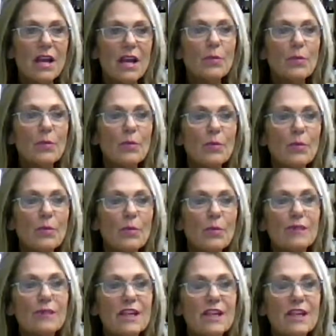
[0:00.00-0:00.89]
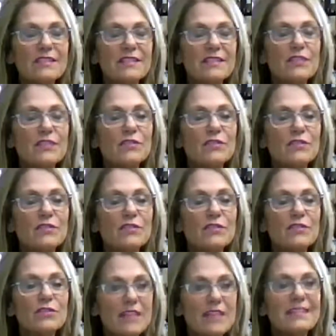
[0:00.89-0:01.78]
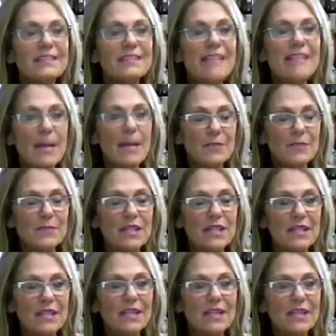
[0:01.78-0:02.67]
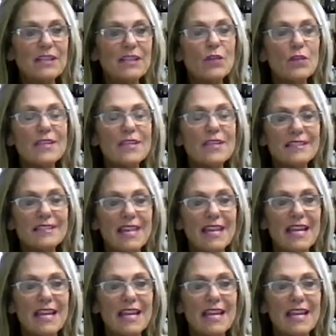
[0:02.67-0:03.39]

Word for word: i brought a couple friends and those friends tapped in and i know they say